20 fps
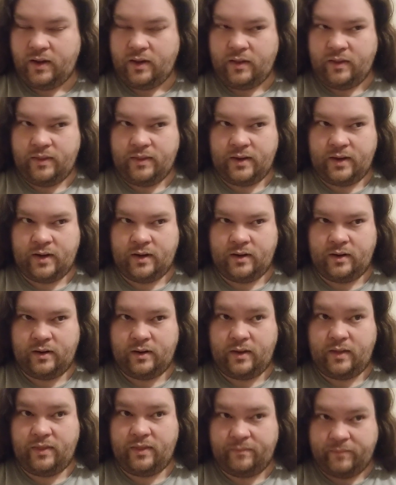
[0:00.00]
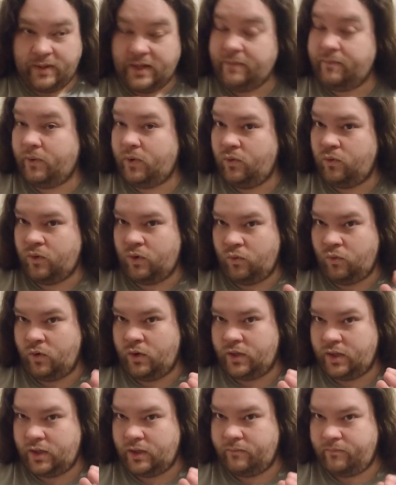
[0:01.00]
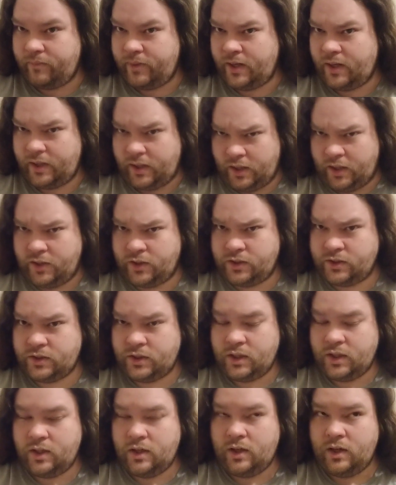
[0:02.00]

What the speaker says: then the people who are going to get punished,